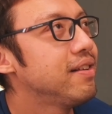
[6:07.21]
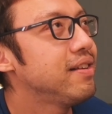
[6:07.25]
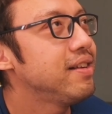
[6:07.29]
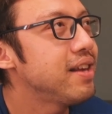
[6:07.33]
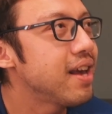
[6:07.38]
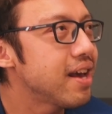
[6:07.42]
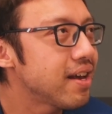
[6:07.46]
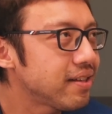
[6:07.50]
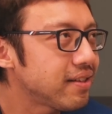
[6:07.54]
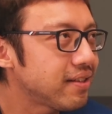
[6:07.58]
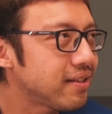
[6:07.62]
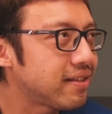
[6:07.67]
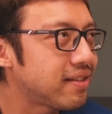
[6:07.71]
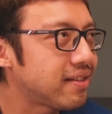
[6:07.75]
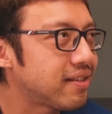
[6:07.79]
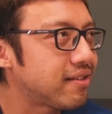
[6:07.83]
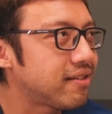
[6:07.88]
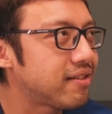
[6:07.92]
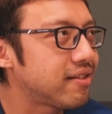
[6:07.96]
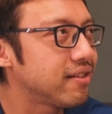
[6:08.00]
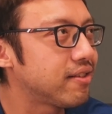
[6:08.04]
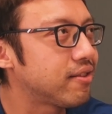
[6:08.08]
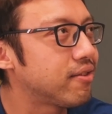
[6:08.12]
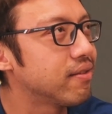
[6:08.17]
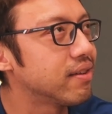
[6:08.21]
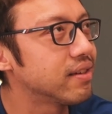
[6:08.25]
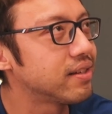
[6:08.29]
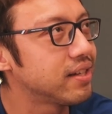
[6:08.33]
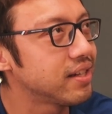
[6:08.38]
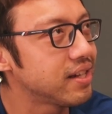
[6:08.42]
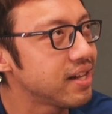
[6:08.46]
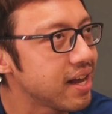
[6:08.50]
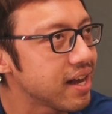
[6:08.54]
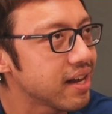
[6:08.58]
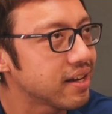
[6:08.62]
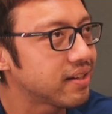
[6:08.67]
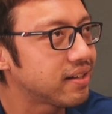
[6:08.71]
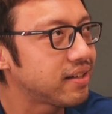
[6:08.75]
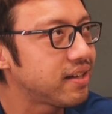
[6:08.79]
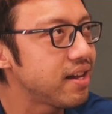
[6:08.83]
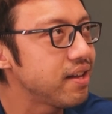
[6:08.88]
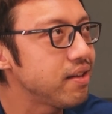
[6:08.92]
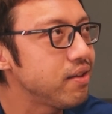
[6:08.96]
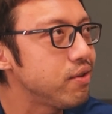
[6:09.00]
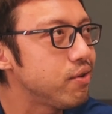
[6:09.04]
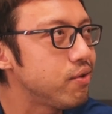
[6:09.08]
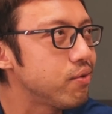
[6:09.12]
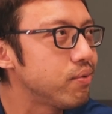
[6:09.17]
yes, to a certain
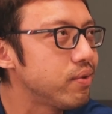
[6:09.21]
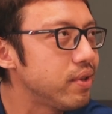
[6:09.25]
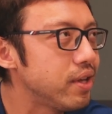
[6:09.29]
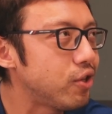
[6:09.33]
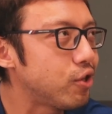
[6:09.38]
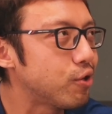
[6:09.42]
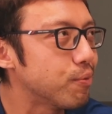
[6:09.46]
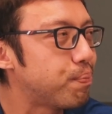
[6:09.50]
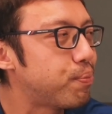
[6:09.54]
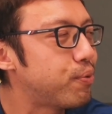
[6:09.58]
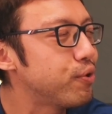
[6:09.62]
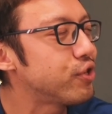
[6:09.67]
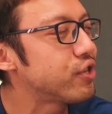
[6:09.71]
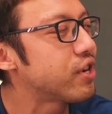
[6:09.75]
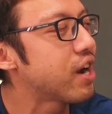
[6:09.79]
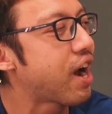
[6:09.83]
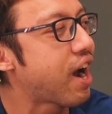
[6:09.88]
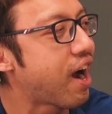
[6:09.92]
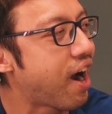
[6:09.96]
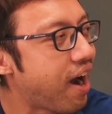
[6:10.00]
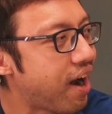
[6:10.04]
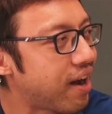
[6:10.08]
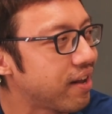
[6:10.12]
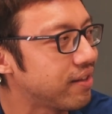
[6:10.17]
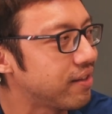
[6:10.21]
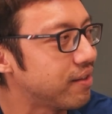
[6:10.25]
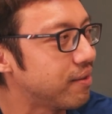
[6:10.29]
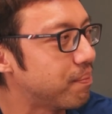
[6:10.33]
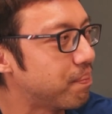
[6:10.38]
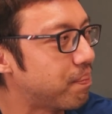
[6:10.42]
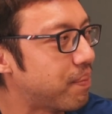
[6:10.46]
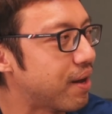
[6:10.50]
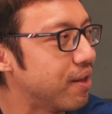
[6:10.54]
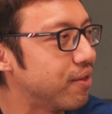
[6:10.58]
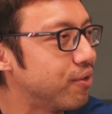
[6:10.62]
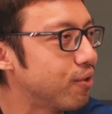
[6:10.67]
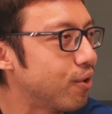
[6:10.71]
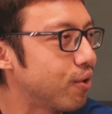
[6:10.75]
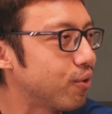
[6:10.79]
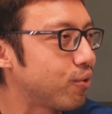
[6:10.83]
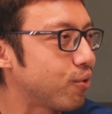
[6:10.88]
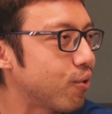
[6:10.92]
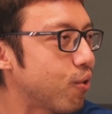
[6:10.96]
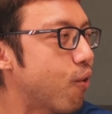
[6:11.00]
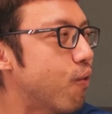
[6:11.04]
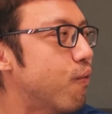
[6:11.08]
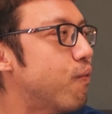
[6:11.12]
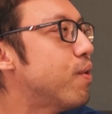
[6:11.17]
extent, you need to push hard, but
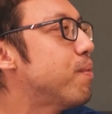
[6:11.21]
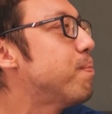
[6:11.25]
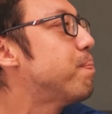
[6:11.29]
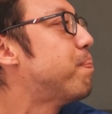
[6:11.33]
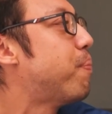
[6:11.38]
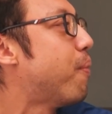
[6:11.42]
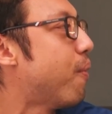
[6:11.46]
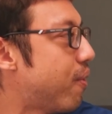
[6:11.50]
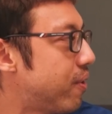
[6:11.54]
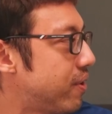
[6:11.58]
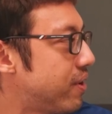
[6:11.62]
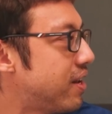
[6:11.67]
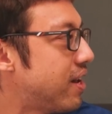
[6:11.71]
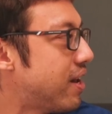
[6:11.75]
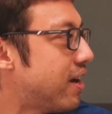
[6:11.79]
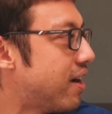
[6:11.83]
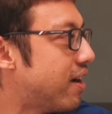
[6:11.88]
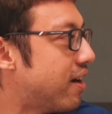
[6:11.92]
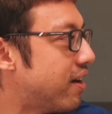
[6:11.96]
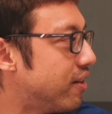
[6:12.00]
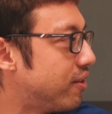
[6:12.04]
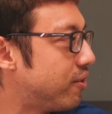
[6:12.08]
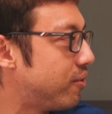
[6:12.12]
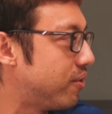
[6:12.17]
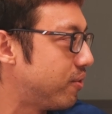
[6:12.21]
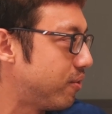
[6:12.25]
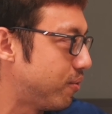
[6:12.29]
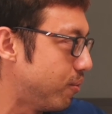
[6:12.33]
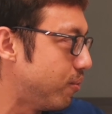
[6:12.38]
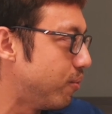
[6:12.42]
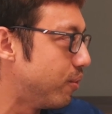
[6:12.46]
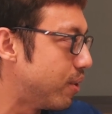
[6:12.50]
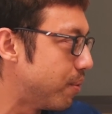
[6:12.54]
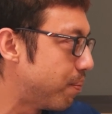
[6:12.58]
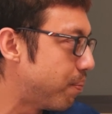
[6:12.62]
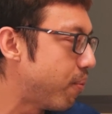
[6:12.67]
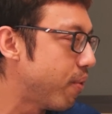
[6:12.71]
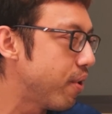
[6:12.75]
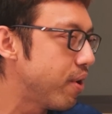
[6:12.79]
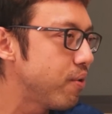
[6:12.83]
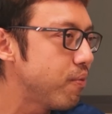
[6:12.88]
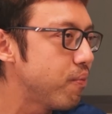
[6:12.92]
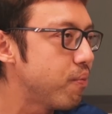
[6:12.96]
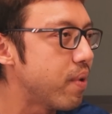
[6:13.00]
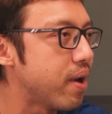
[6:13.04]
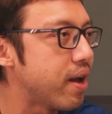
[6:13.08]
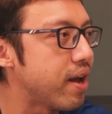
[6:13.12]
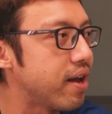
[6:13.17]
not overboard lah, to the
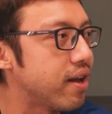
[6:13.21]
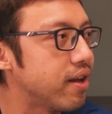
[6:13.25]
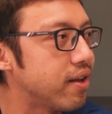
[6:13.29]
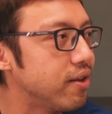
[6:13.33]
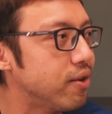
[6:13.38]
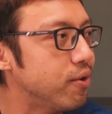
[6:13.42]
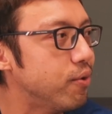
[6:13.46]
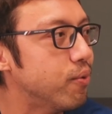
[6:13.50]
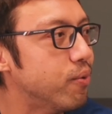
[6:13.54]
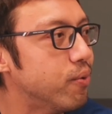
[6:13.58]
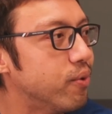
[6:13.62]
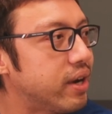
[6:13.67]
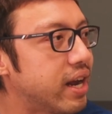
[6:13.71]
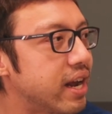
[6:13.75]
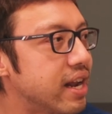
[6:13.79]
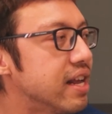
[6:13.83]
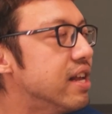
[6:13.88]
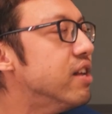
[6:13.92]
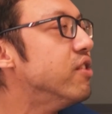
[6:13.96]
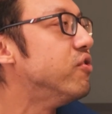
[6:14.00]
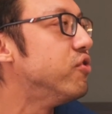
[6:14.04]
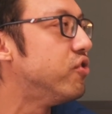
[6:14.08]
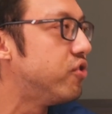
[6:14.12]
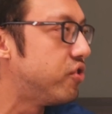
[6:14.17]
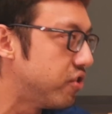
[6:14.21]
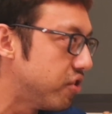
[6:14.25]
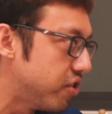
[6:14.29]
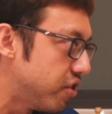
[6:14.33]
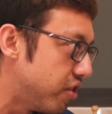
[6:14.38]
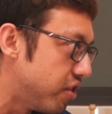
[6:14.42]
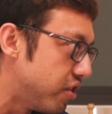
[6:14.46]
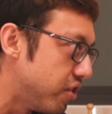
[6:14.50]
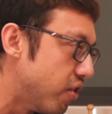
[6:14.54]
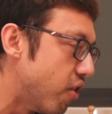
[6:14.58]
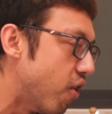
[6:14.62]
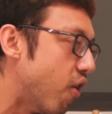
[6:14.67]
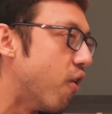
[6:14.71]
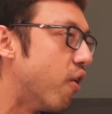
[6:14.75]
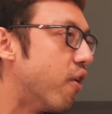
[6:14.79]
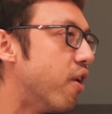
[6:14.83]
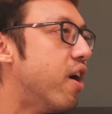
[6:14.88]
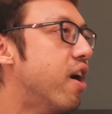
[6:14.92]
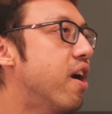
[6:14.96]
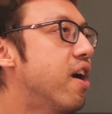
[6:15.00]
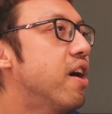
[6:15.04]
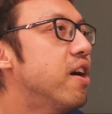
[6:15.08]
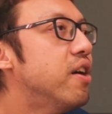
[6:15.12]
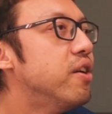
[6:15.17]
point where you get injured
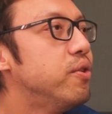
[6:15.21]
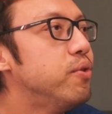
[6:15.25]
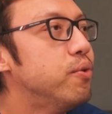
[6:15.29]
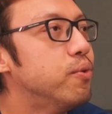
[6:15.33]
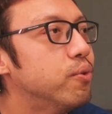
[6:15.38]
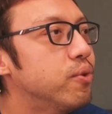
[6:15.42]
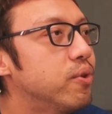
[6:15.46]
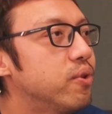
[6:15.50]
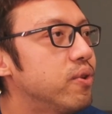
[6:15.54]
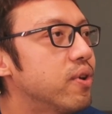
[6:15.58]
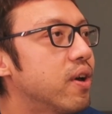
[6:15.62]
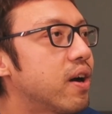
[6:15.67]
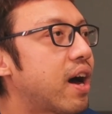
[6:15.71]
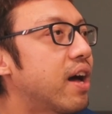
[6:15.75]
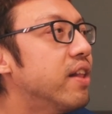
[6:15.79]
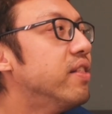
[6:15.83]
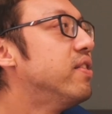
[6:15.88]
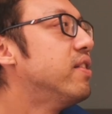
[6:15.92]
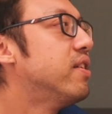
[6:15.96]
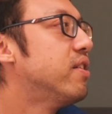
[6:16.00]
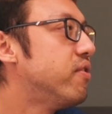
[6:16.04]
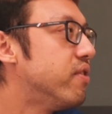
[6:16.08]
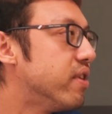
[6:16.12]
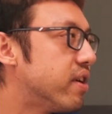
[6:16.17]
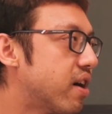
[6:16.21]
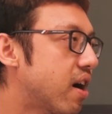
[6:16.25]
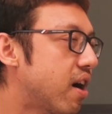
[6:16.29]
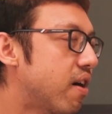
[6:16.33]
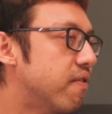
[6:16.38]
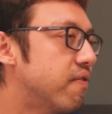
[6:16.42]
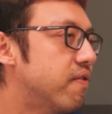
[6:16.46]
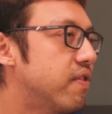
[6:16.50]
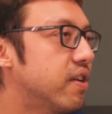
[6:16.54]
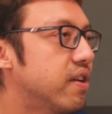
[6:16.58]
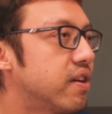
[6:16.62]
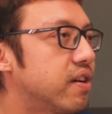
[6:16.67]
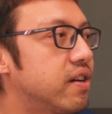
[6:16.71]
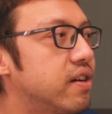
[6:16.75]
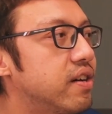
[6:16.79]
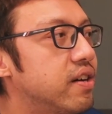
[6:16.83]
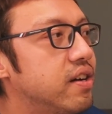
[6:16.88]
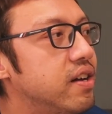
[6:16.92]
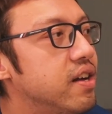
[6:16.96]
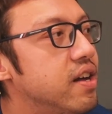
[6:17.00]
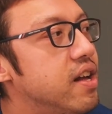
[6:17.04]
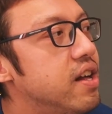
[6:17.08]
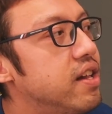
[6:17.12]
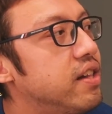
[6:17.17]
or you under
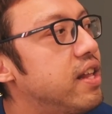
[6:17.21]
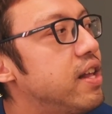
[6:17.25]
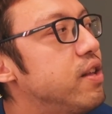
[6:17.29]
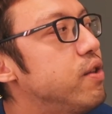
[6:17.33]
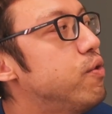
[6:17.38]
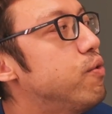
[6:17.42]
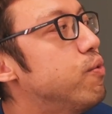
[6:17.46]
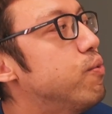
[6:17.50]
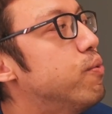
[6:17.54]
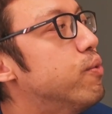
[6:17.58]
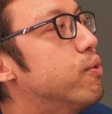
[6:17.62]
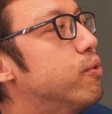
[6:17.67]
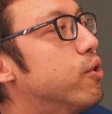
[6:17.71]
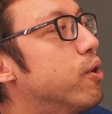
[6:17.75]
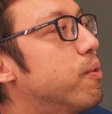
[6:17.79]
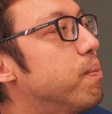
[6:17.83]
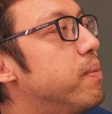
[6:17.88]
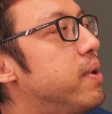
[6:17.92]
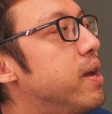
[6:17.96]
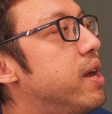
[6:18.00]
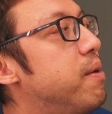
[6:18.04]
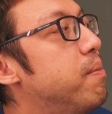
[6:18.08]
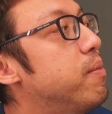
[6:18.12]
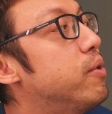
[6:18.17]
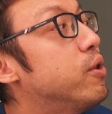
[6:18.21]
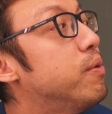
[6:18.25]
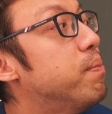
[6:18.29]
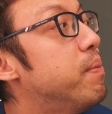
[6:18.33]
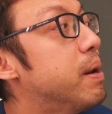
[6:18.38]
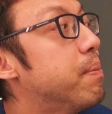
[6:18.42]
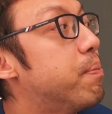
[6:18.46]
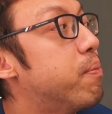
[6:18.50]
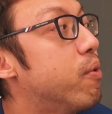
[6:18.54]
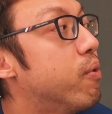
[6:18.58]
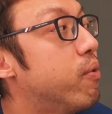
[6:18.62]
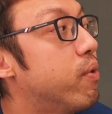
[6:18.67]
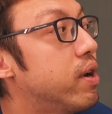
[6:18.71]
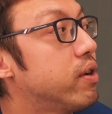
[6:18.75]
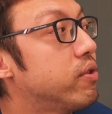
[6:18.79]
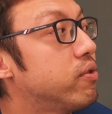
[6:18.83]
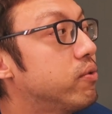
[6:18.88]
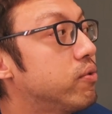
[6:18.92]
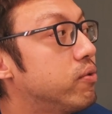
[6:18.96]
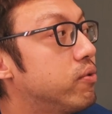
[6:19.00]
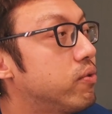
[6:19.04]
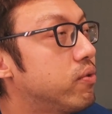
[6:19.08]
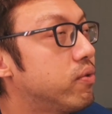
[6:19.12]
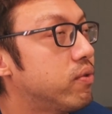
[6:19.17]
recover, then you will not be able to make
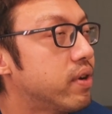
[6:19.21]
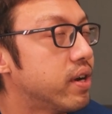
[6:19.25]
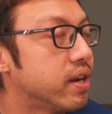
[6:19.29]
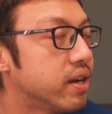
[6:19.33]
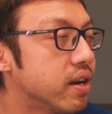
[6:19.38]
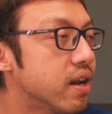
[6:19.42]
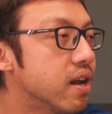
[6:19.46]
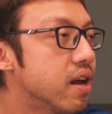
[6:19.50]
progress also, right?